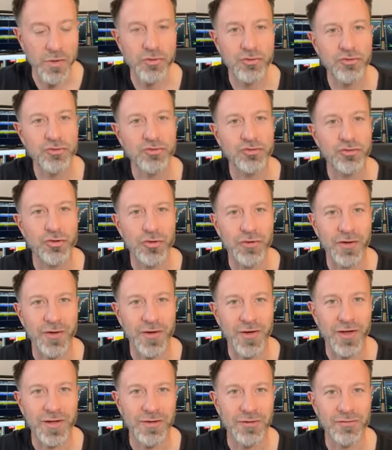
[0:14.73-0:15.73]
should
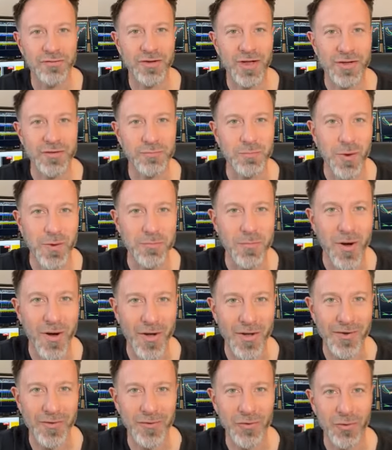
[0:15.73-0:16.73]
I change my
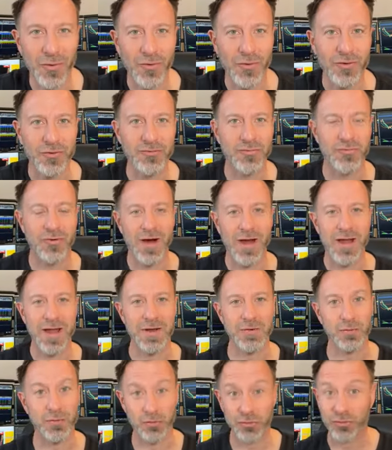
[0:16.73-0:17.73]
mind on a
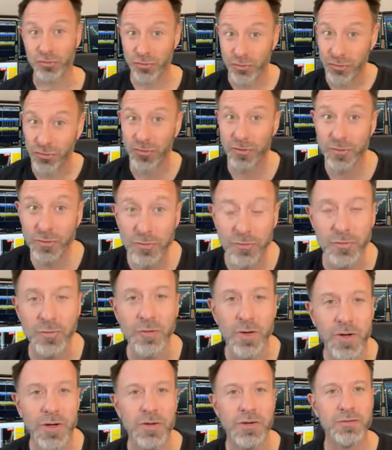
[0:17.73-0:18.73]
trade, or should you
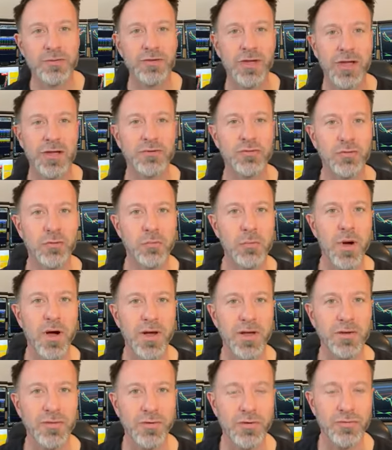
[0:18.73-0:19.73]
change your
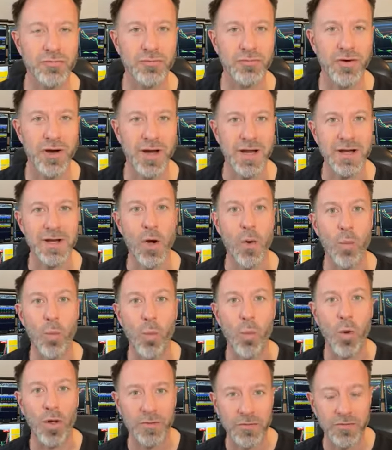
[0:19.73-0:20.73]
mind on a trade
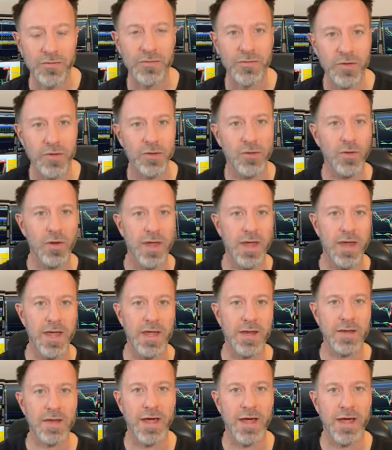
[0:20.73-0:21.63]
once you're in it?